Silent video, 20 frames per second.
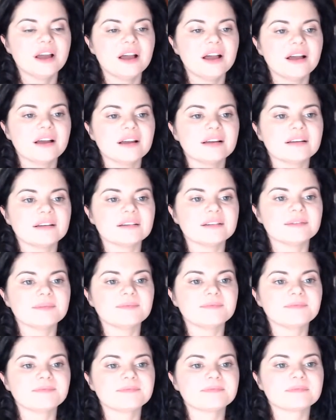
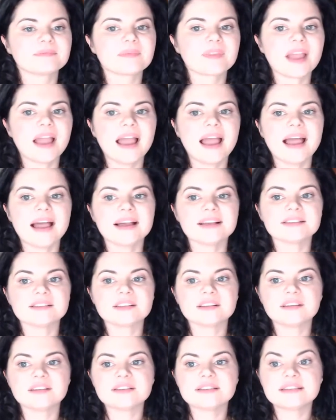has
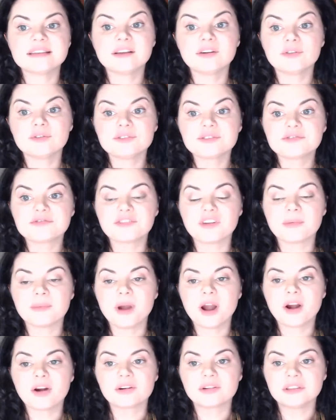singles from
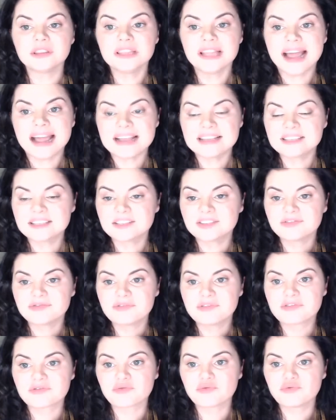our last
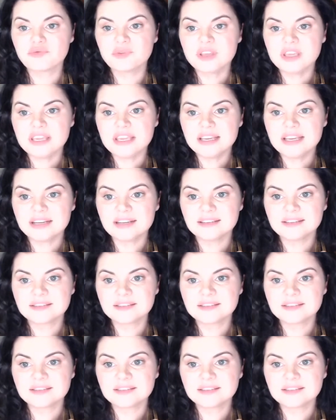3